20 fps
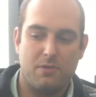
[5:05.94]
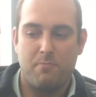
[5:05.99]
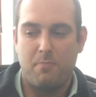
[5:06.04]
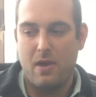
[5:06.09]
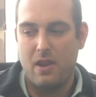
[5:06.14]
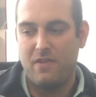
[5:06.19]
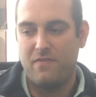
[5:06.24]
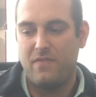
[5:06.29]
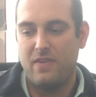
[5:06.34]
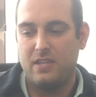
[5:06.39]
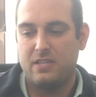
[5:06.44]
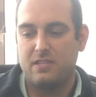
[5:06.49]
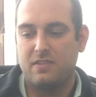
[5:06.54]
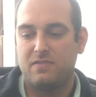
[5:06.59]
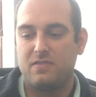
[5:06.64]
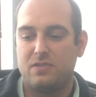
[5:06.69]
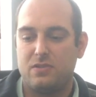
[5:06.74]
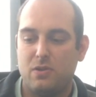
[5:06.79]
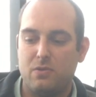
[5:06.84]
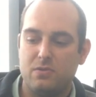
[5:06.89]
The benefits
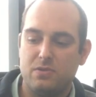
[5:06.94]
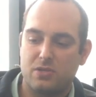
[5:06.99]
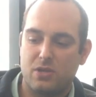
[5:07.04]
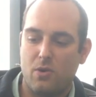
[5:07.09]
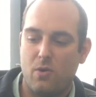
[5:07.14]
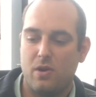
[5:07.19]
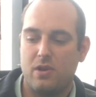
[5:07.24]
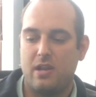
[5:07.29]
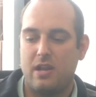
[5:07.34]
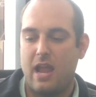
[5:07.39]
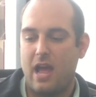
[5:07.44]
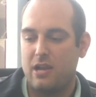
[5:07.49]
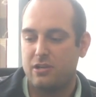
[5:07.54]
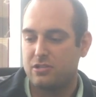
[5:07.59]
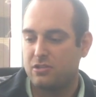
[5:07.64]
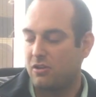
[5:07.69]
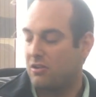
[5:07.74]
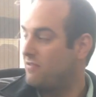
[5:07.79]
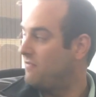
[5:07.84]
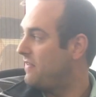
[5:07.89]
of students going to
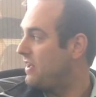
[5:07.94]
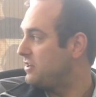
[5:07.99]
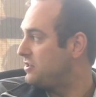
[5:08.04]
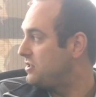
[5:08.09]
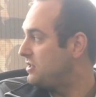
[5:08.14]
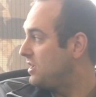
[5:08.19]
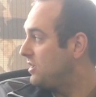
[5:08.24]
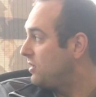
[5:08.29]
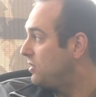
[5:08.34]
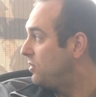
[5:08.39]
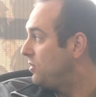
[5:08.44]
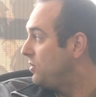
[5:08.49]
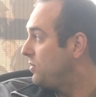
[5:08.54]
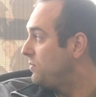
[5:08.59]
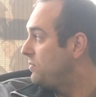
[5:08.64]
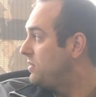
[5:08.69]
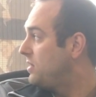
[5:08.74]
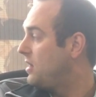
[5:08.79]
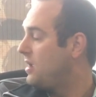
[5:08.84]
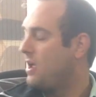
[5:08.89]
National Convention
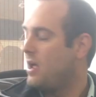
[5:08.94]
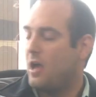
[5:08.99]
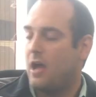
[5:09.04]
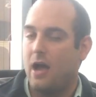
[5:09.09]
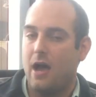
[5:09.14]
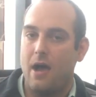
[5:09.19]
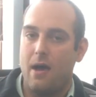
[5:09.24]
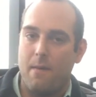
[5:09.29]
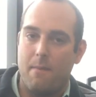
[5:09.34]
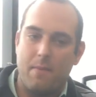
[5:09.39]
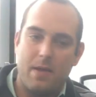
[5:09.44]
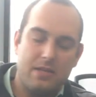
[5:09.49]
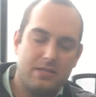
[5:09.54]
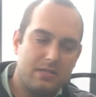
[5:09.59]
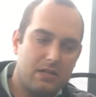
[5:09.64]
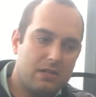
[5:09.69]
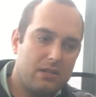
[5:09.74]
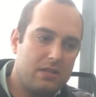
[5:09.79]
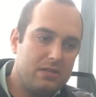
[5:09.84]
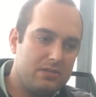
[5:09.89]
include uh,
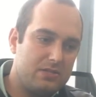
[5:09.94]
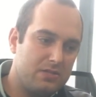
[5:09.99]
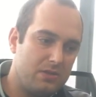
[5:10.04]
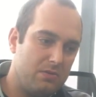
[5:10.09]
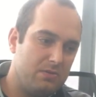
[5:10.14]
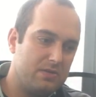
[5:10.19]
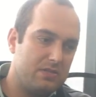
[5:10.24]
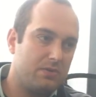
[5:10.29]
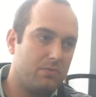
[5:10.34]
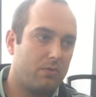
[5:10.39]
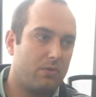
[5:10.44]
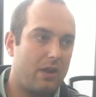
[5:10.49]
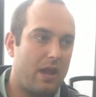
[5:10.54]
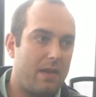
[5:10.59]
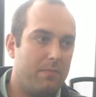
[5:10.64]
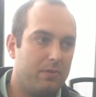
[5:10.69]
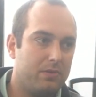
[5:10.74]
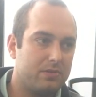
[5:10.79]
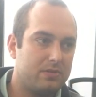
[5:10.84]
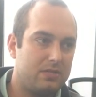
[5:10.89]
basically students were
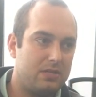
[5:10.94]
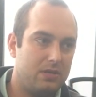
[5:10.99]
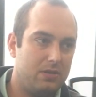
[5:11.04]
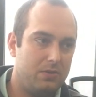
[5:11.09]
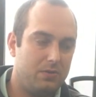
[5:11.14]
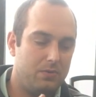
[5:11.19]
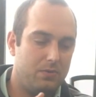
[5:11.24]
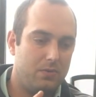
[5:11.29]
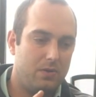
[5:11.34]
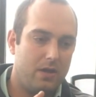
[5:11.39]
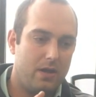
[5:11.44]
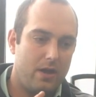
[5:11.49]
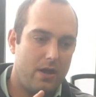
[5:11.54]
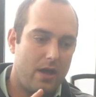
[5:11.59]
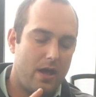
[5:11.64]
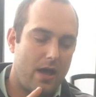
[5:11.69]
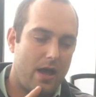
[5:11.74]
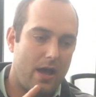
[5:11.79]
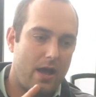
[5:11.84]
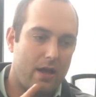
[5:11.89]
able to
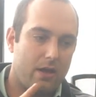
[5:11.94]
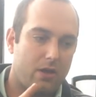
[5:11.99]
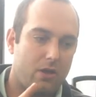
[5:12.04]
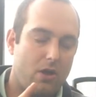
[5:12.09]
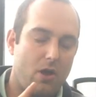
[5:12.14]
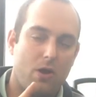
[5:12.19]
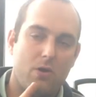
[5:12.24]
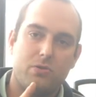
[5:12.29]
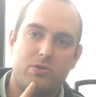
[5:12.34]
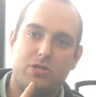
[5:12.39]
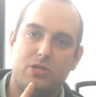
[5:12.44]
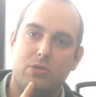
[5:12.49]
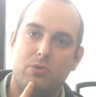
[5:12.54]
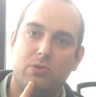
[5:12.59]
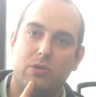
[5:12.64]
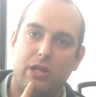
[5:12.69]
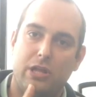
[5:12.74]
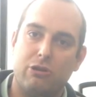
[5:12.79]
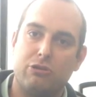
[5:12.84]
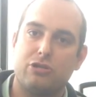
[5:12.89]
uh, go
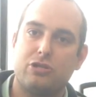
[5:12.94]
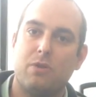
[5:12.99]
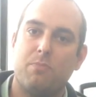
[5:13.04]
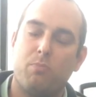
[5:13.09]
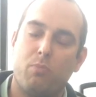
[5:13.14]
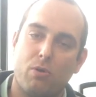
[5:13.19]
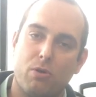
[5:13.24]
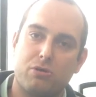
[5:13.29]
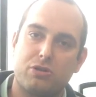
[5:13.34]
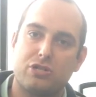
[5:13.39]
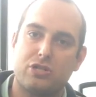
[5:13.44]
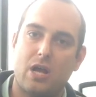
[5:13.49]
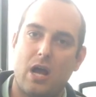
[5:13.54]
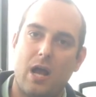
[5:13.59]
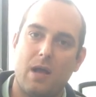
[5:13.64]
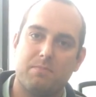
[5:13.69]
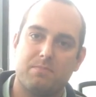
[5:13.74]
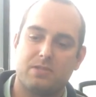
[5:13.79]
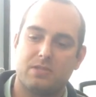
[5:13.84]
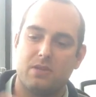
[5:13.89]
to leadership
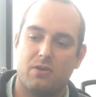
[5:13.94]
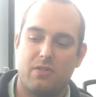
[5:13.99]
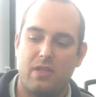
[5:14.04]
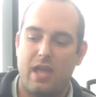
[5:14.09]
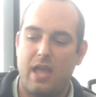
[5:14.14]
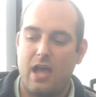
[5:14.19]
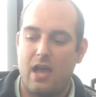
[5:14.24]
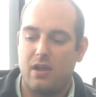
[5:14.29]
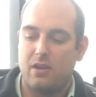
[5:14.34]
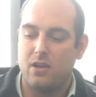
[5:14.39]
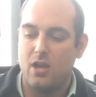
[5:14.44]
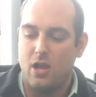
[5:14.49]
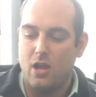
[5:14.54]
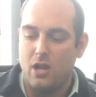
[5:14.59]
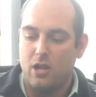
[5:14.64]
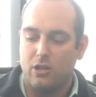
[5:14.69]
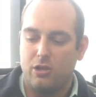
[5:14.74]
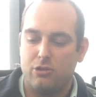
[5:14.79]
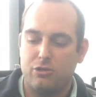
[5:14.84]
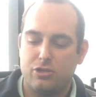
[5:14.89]
workshops. So they had
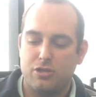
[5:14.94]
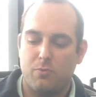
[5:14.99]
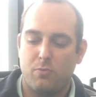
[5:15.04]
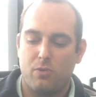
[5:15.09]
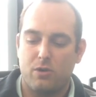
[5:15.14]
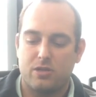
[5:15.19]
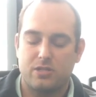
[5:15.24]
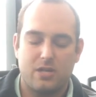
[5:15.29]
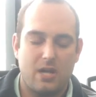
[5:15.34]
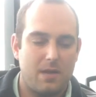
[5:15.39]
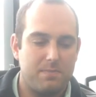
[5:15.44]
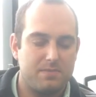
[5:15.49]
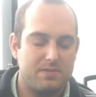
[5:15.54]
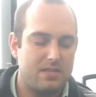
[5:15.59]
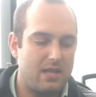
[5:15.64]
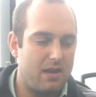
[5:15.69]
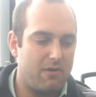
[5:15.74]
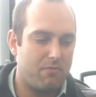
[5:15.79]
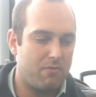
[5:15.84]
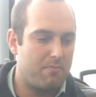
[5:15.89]
leadership workshops
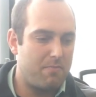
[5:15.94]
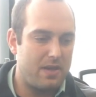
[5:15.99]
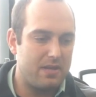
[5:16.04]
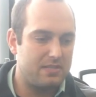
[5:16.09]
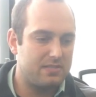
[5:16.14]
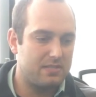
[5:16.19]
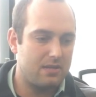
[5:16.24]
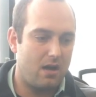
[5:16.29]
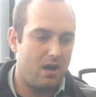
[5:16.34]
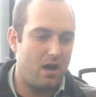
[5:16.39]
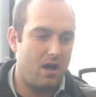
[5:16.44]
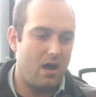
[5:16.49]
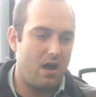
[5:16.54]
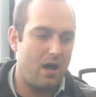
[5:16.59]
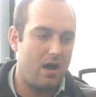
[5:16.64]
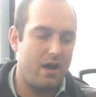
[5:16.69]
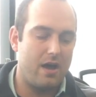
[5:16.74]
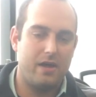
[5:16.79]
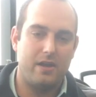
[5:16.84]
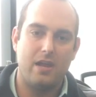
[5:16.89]
that were based
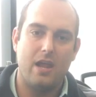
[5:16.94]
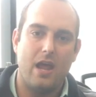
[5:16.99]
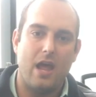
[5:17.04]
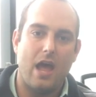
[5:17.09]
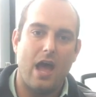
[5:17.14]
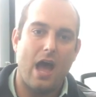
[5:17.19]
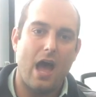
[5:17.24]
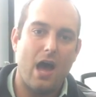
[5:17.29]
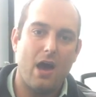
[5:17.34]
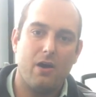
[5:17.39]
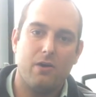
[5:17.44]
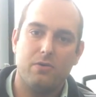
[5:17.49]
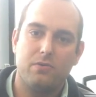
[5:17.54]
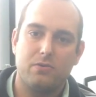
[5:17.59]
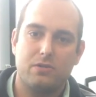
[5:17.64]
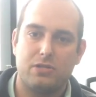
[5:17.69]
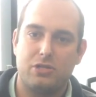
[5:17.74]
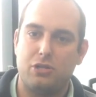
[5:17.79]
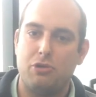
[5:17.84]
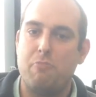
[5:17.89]
on
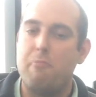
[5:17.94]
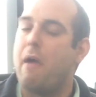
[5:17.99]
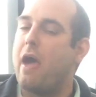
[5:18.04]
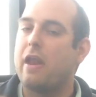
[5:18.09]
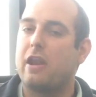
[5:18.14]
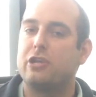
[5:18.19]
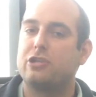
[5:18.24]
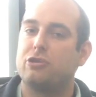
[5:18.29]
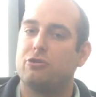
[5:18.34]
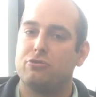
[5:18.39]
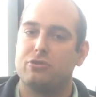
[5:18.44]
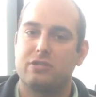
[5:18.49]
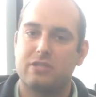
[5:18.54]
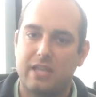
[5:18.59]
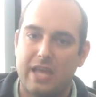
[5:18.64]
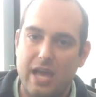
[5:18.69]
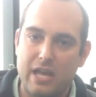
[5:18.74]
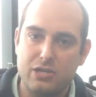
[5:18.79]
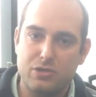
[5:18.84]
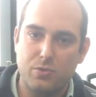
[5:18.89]
how to manage your
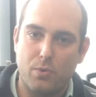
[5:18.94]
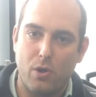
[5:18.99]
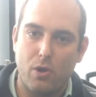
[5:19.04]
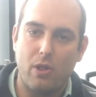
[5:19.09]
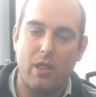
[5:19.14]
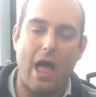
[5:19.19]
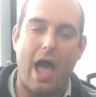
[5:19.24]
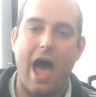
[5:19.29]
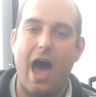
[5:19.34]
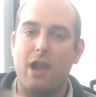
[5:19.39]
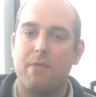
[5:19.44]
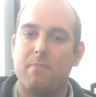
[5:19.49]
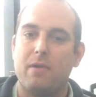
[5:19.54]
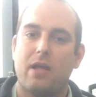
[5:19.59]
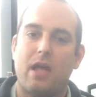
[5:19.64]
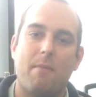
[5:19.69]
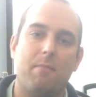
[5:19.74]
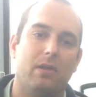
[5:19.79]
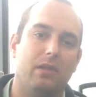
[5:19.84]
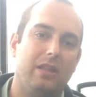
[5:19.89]
schedule, how to
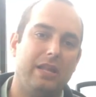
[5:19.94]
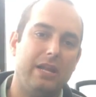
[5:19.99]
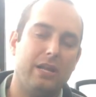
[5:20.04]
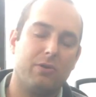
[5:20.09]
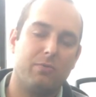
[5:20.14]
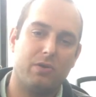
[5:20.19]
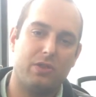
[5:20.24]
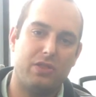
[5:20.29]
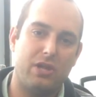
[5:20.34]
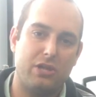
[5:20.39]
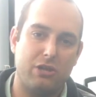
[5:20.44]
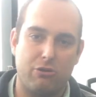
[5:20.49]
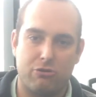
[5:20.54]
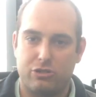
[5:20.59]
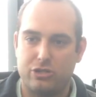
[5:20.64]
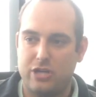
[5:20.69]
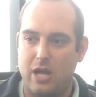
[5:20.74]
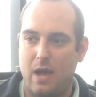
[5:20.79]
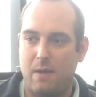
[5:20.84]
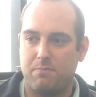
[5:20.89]
become a leader within your
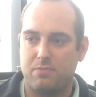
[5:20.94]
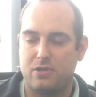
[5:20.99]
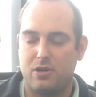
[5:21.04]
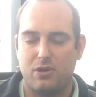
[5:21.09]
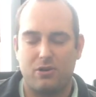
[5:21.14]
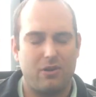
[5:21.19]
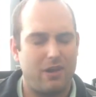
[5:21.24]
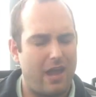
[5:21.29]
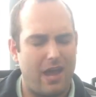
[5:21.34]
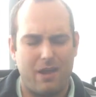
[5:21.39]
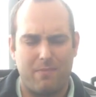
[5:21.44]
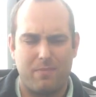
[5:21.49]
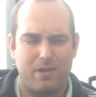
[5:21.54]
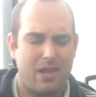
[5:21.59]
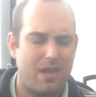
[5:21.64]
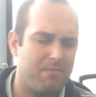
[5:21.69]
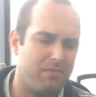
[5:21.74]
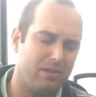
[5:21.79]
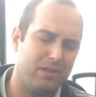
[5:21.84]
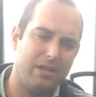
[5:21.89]
chapter, how to
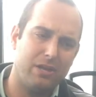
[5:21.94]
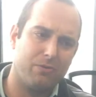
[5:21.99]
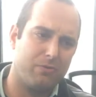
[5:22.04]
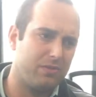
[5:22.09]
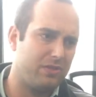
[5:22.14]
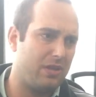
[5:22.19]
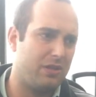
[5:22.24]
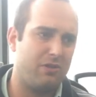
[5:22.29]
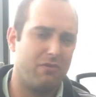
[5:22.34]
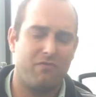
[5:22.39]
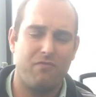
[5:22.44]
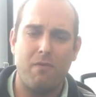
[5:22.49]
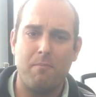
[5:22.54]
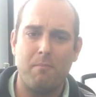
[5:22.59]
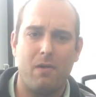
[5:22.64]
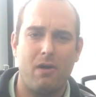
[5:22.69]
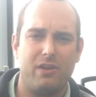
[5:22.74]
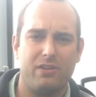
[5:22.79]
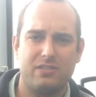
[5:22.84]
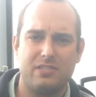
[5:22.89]
become a leader within your
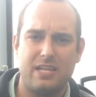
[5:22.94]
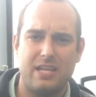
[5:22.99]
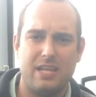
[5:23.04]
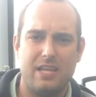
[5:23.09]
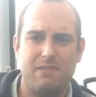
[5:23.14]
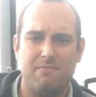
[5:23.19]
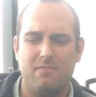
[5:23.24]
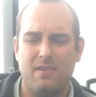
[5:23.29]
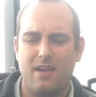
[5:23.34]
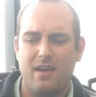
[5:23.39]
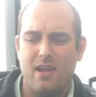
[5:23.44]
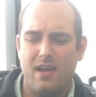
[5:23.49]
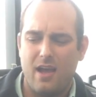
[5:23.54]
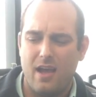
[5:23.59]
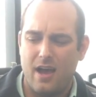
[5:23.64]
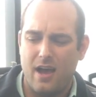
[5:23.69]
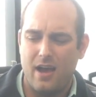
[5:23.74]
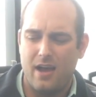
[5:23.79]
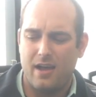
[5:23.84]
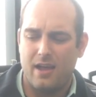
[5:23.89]
football team,
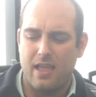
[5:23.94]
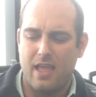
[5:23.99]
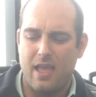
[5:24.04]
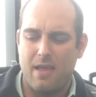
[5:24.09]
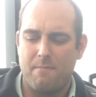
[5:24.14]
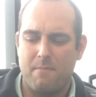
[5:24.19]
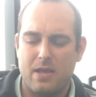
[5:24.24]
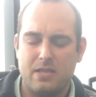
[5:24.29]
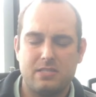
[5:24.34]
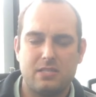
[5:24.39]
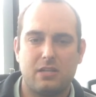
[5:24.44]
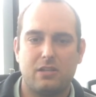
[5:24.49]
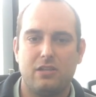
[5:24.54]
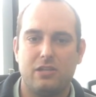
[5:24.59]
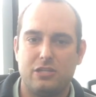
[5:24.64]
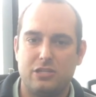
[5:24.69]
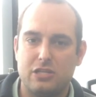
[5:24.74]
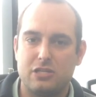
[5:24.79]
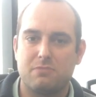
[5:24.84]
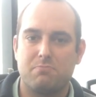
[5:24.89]
uh, and
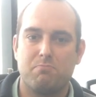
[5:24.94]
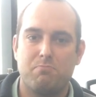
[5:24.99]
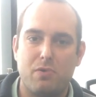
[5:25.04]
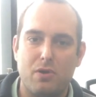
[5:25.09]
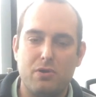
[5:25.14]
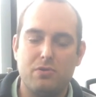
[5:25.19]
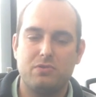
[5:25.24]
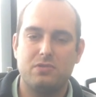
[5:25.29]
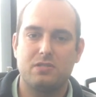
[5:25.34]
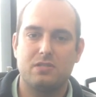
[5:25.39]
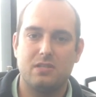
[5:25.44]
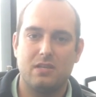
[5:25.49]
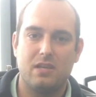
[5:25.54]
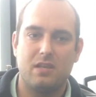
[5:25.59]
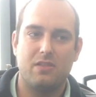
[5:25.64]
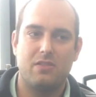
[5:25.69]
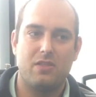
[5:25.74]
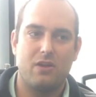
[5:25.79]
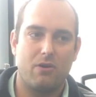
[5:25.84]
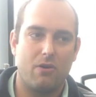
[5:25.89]
basically just boost
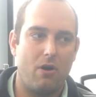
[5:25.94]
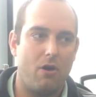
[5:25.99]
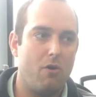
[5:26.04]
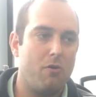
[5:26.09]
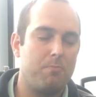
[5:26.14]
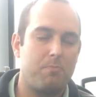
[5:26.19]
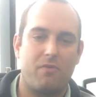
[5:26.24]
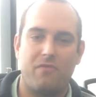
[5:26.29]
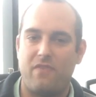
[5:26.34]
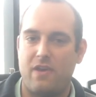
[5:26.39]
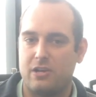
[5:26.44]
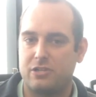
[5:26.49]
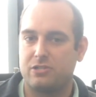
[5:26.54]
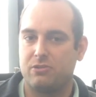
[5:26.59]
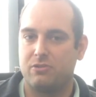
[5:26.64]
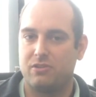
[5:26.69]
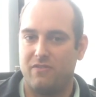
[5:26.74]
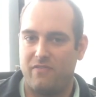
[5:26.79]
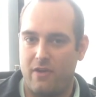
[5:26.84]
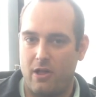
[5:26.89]
their own
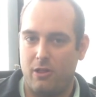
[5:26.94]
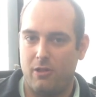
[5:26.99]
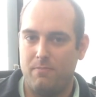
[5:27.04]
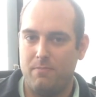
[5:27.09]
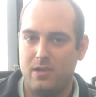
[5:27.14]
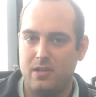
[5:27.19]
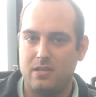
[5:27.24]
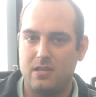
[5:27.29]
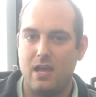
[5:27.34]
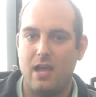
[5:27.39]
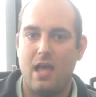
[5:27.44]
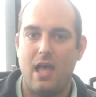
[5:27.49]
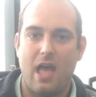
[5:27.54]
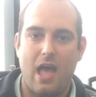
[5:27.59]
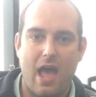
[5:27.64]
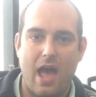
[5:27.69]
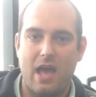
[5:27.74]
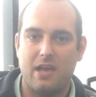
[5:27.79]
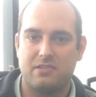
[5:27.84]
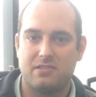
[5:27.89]
professional development
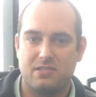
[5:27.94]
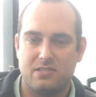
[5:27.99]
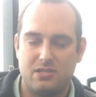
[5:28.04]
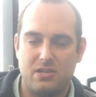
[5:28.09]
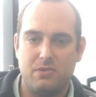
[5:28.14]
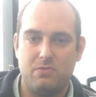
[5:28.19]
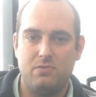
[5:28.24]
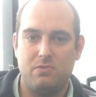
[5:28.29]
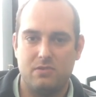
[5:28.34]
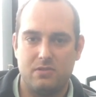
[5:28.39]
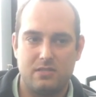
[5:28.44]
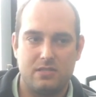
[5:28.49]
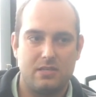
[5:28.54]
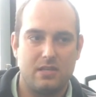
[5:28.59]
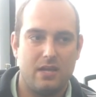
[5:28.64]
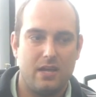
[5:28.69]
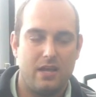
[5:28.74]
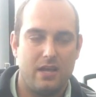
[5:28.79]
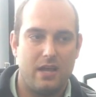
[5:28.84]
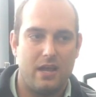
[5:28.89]
as students.